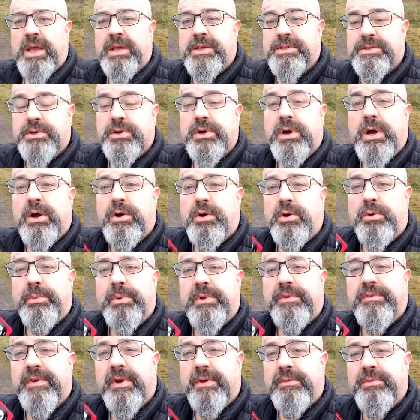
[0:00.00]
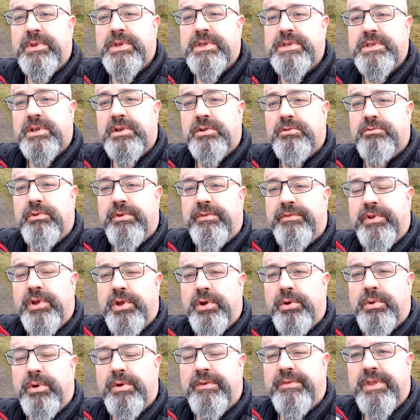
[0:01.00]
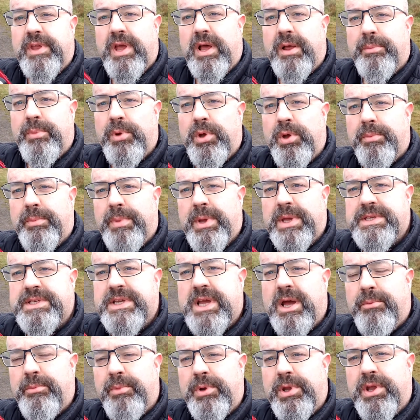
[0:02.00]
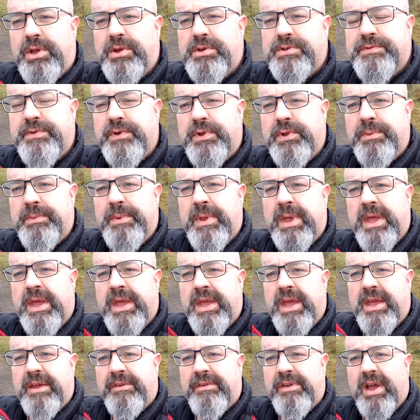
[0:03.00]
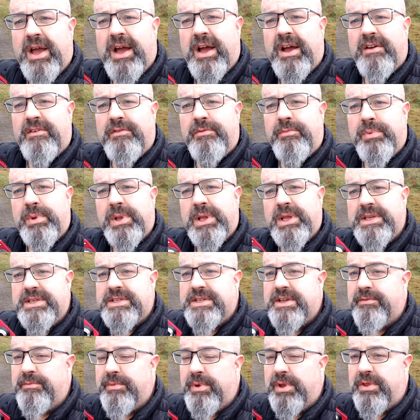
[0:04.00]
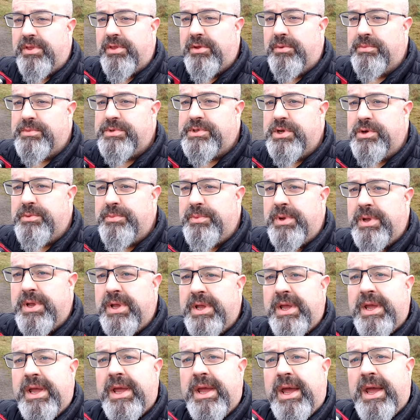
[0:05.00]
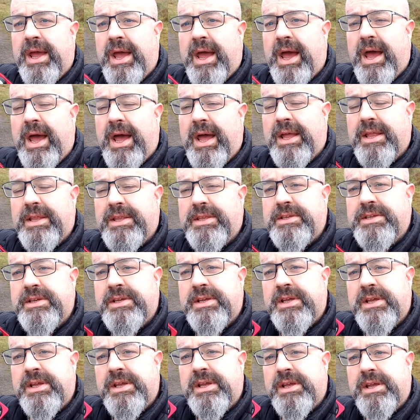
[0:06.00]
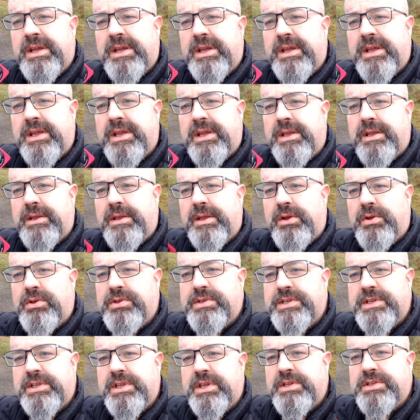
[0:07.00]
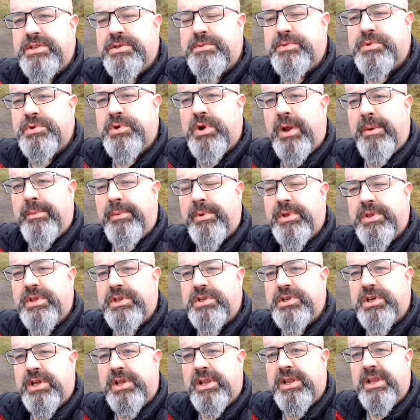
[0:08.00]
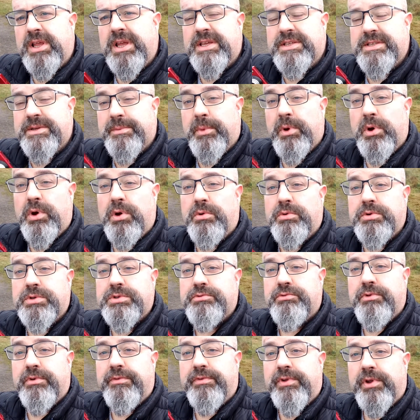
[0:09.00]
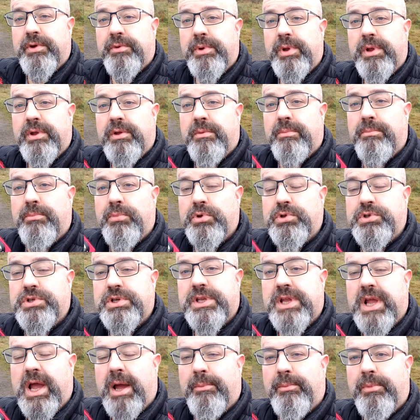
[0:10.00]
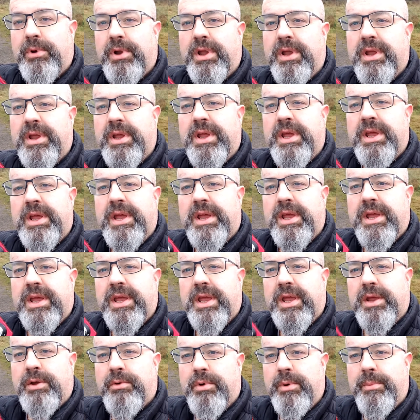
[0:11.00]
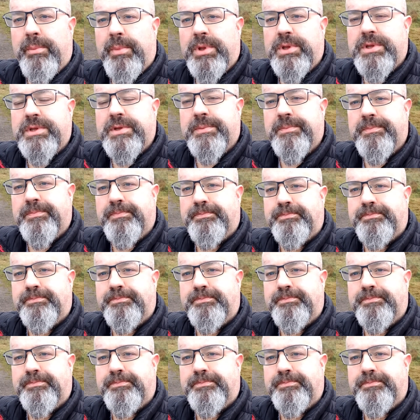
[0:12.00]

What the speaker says: So I hope you found this little review of the AbergBest camera useful. If you have, please give me a thumbs up and consider subscribing to the channel, as I'm always reviewing budget camera equipment.